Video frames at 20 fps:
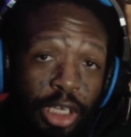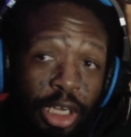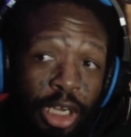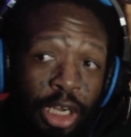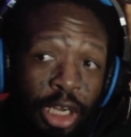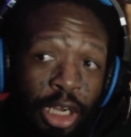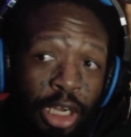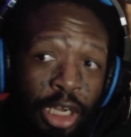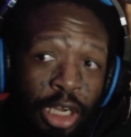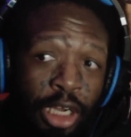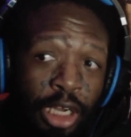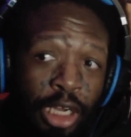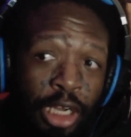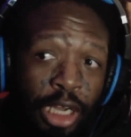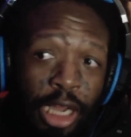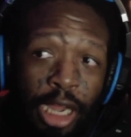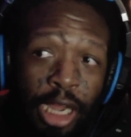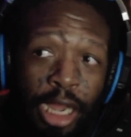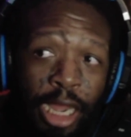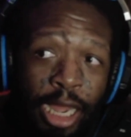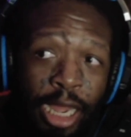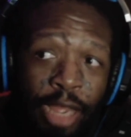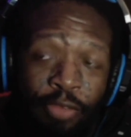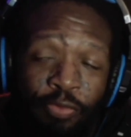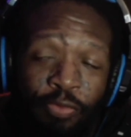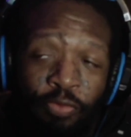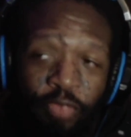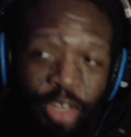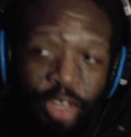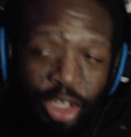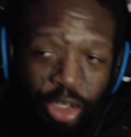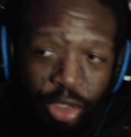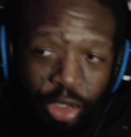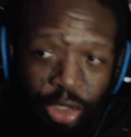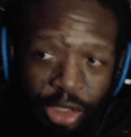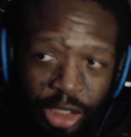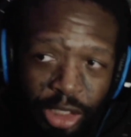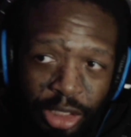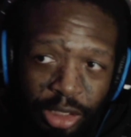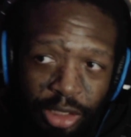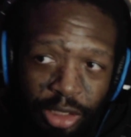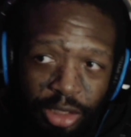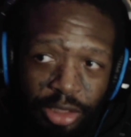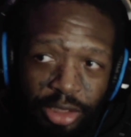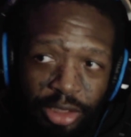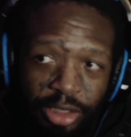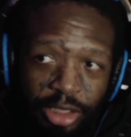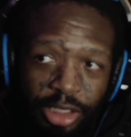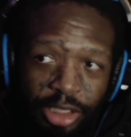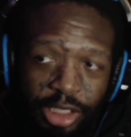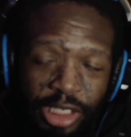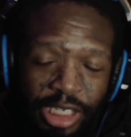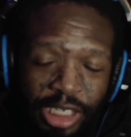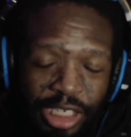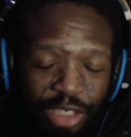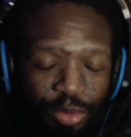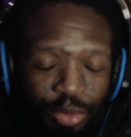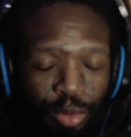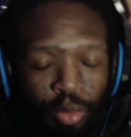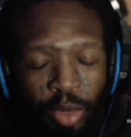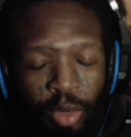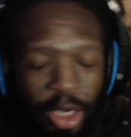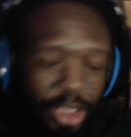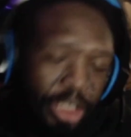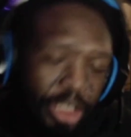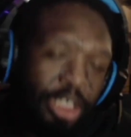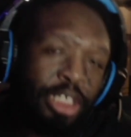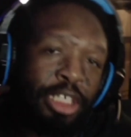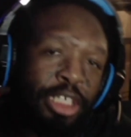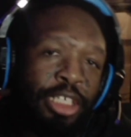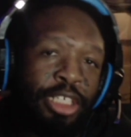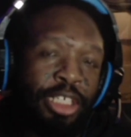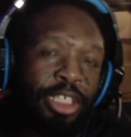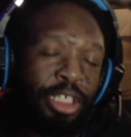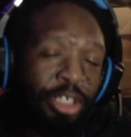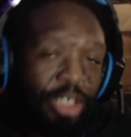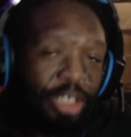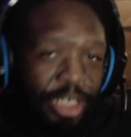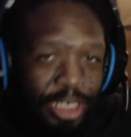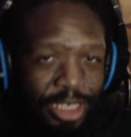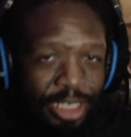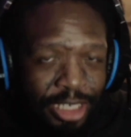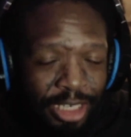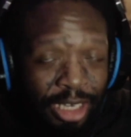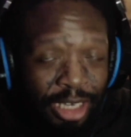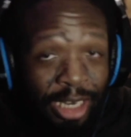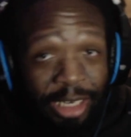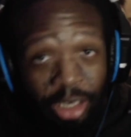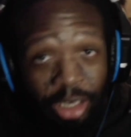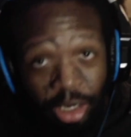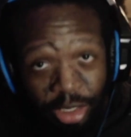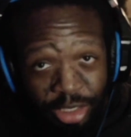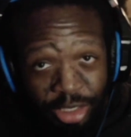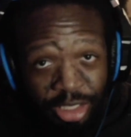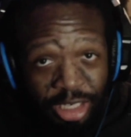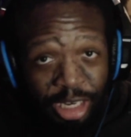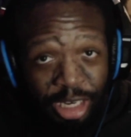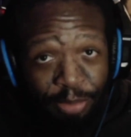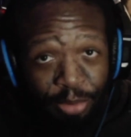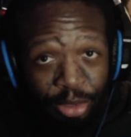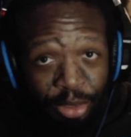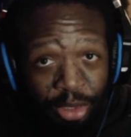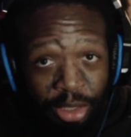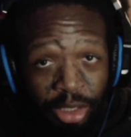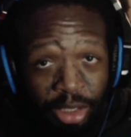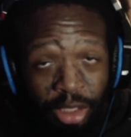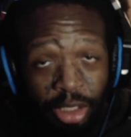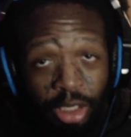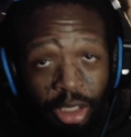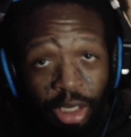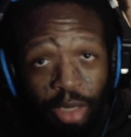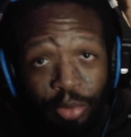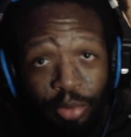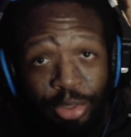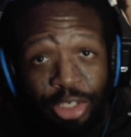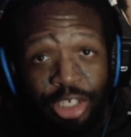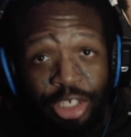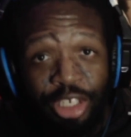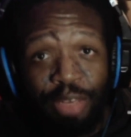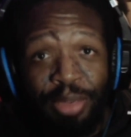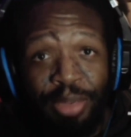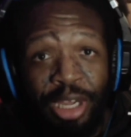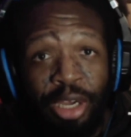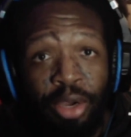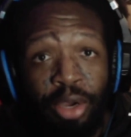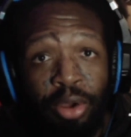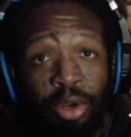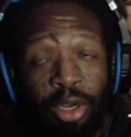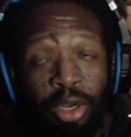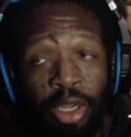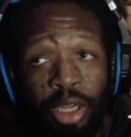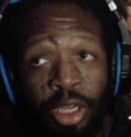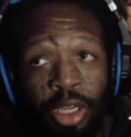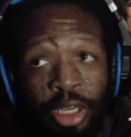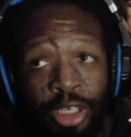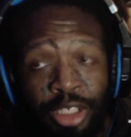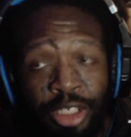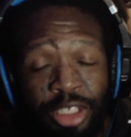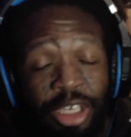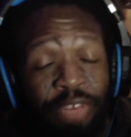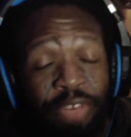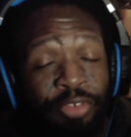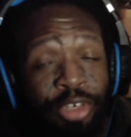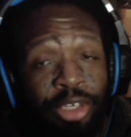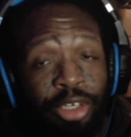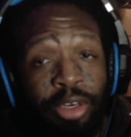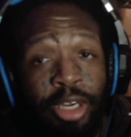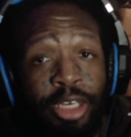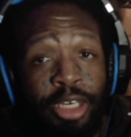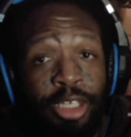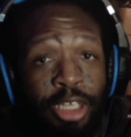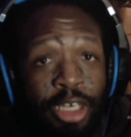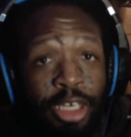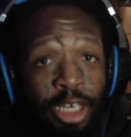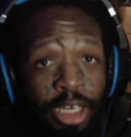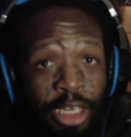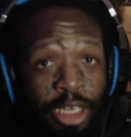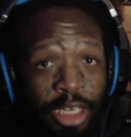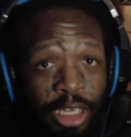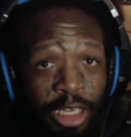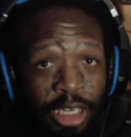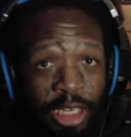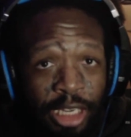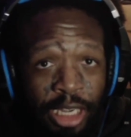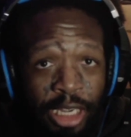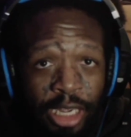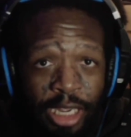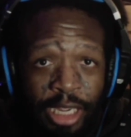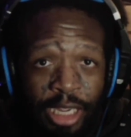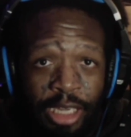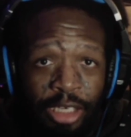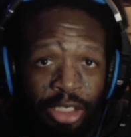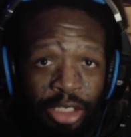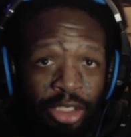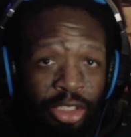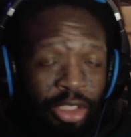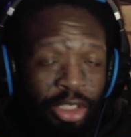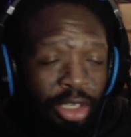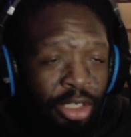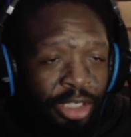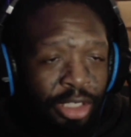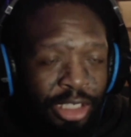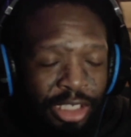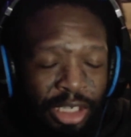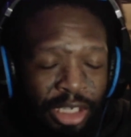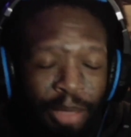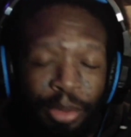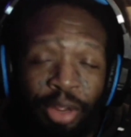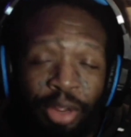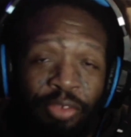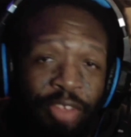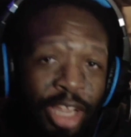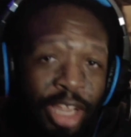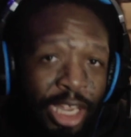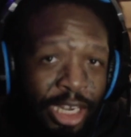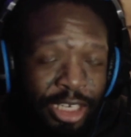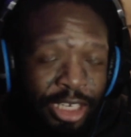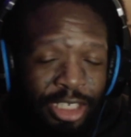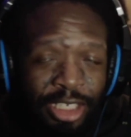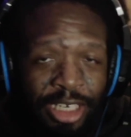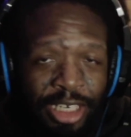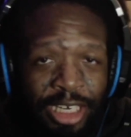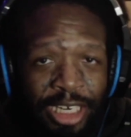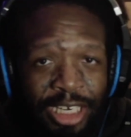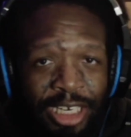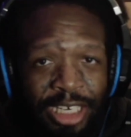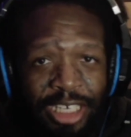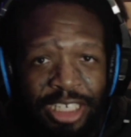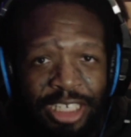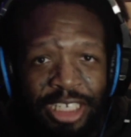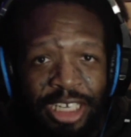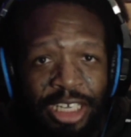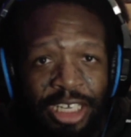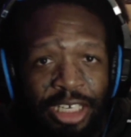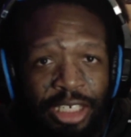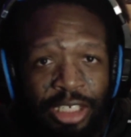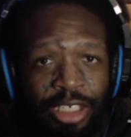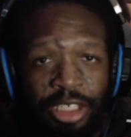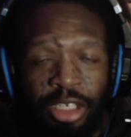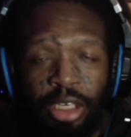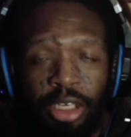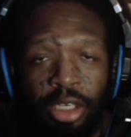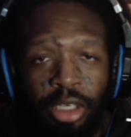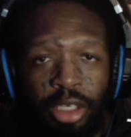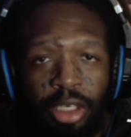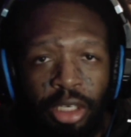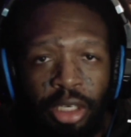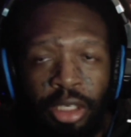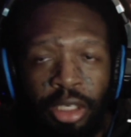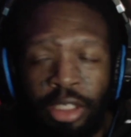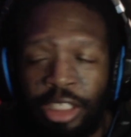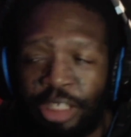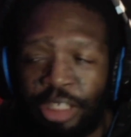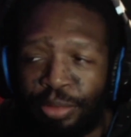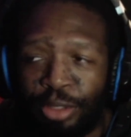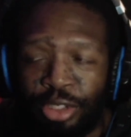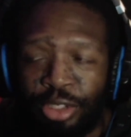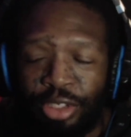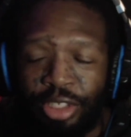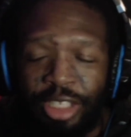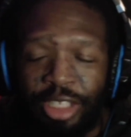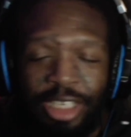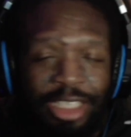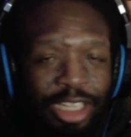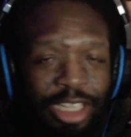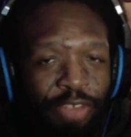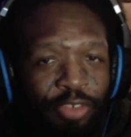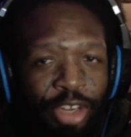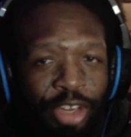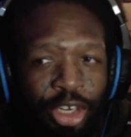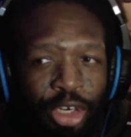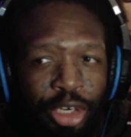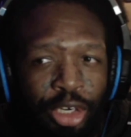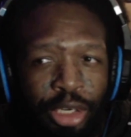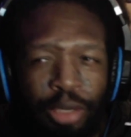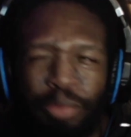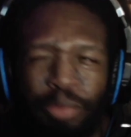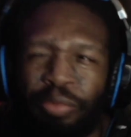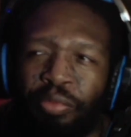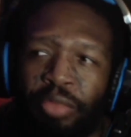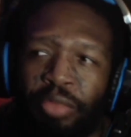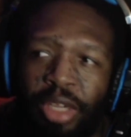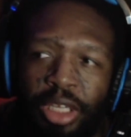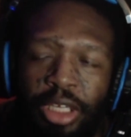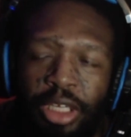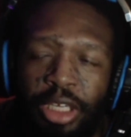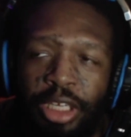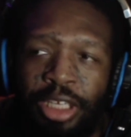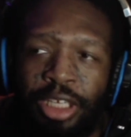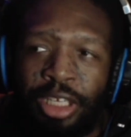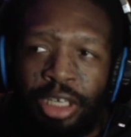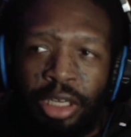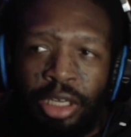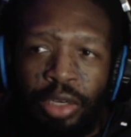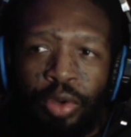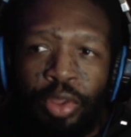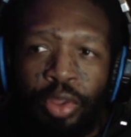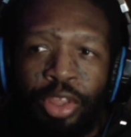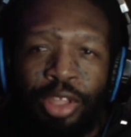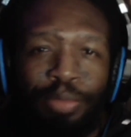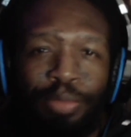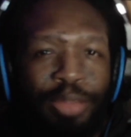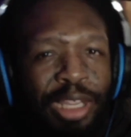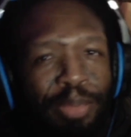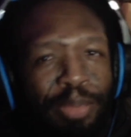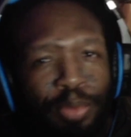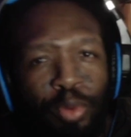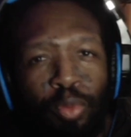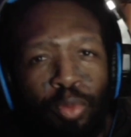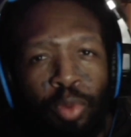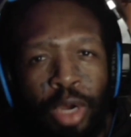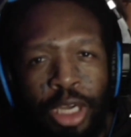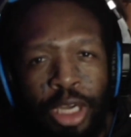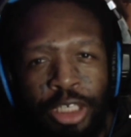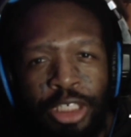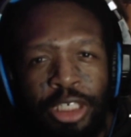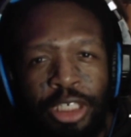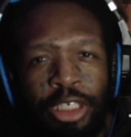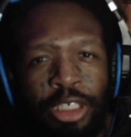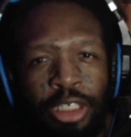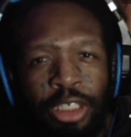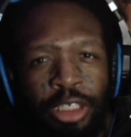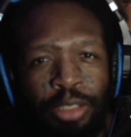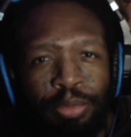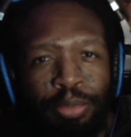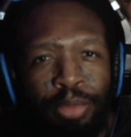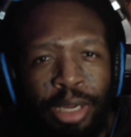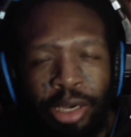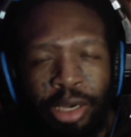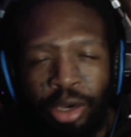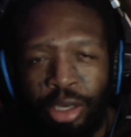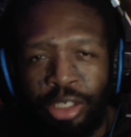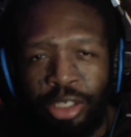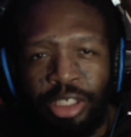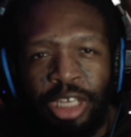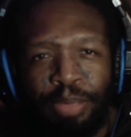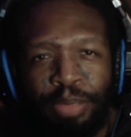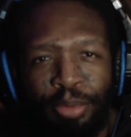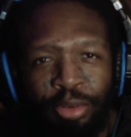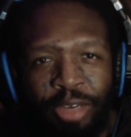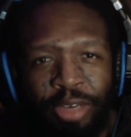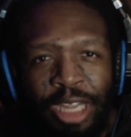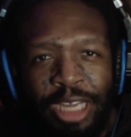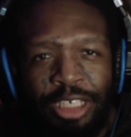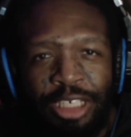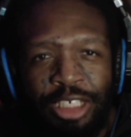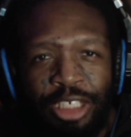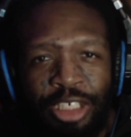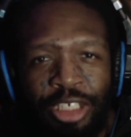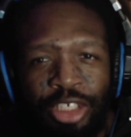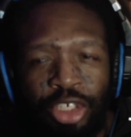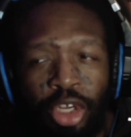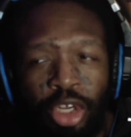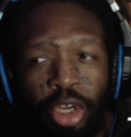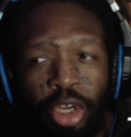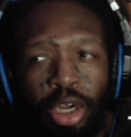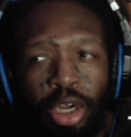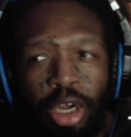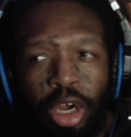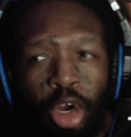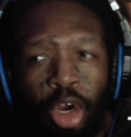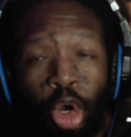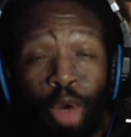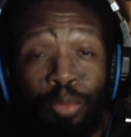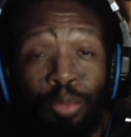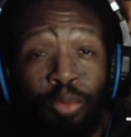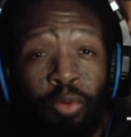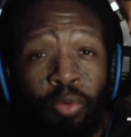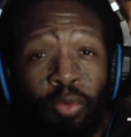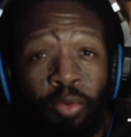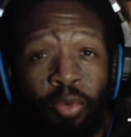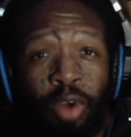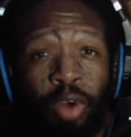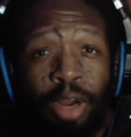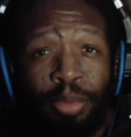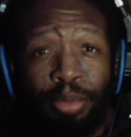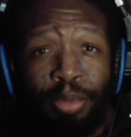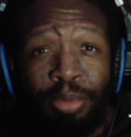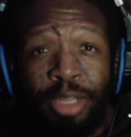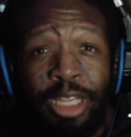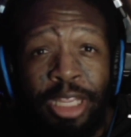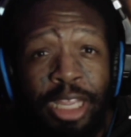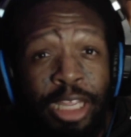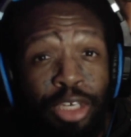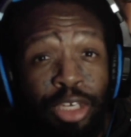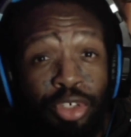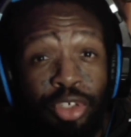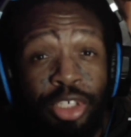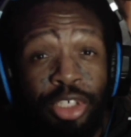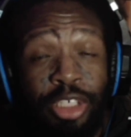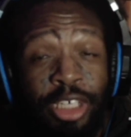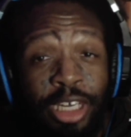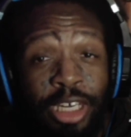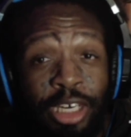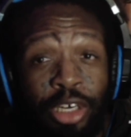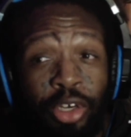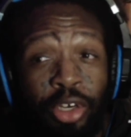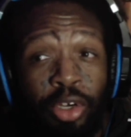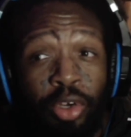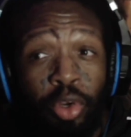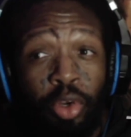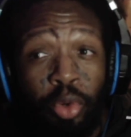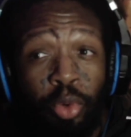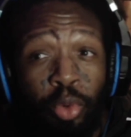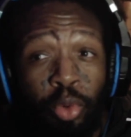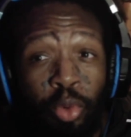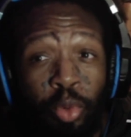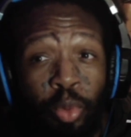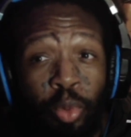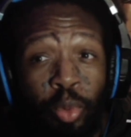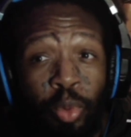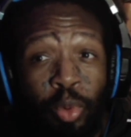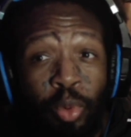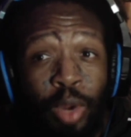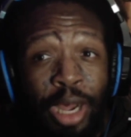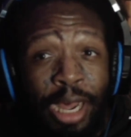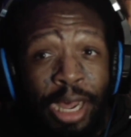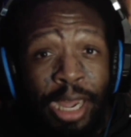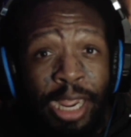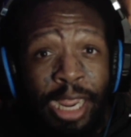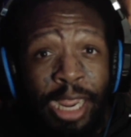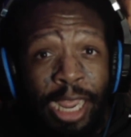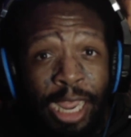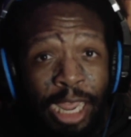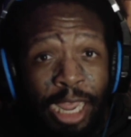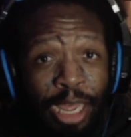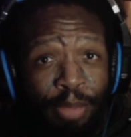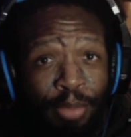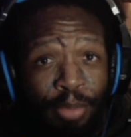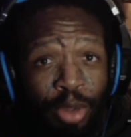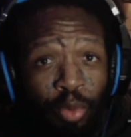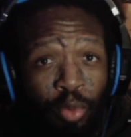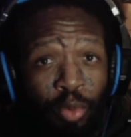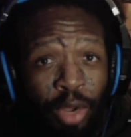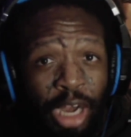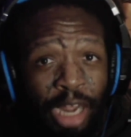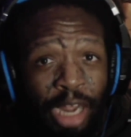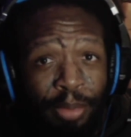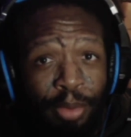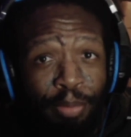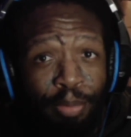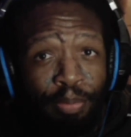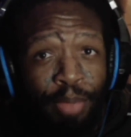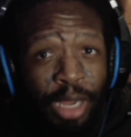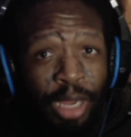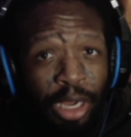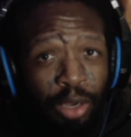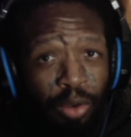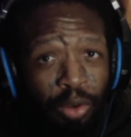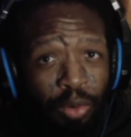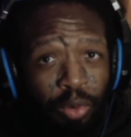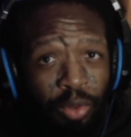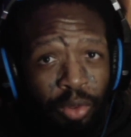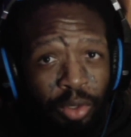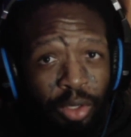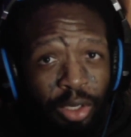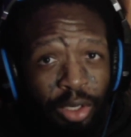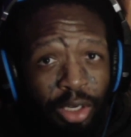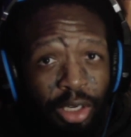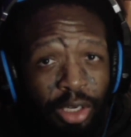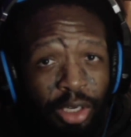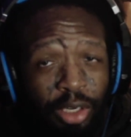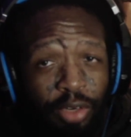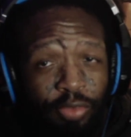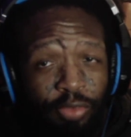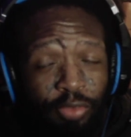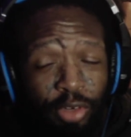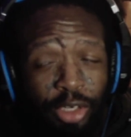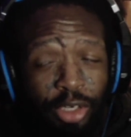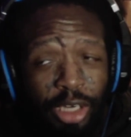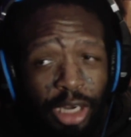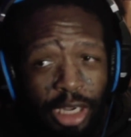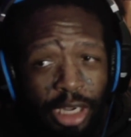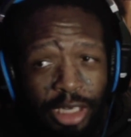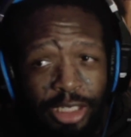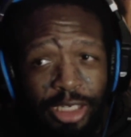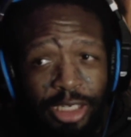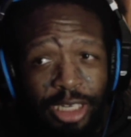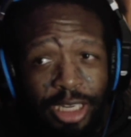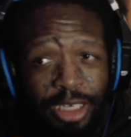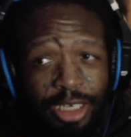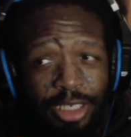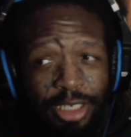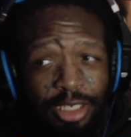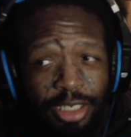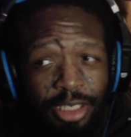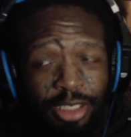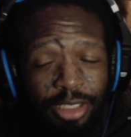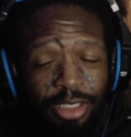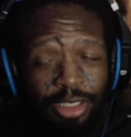Uh, I figured, since we're watching a series like Heartstopper, which is about uh, discovering your identity and all these coming-of-age things and all these personal things, I figured, you know, the people watching my Heartstopper reactions are probably interested in who I am and what I'm about for context.